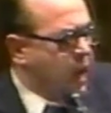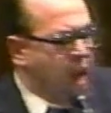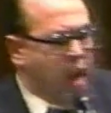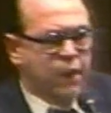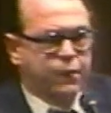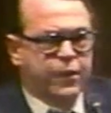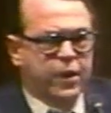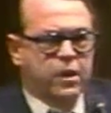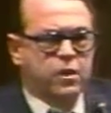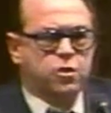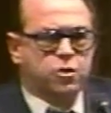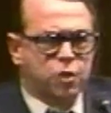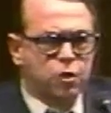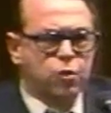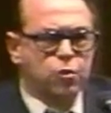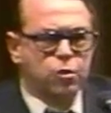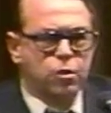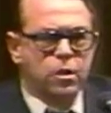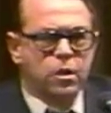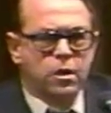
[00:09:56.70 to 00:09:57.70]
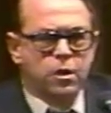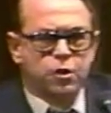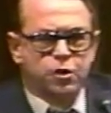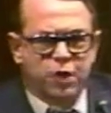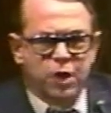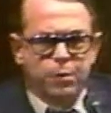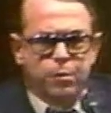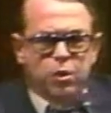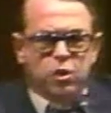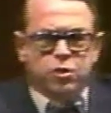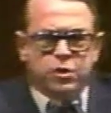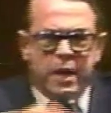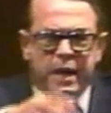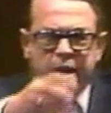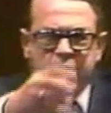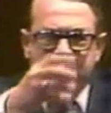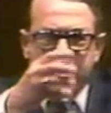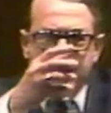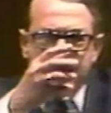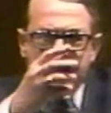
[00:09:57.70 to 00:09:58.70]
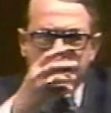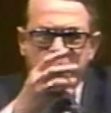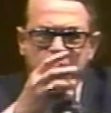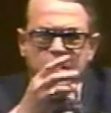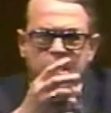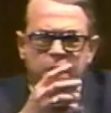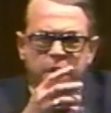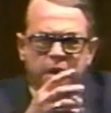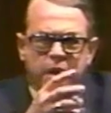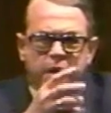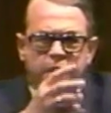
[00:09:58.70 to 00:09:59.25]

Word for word: And then soon she was taken in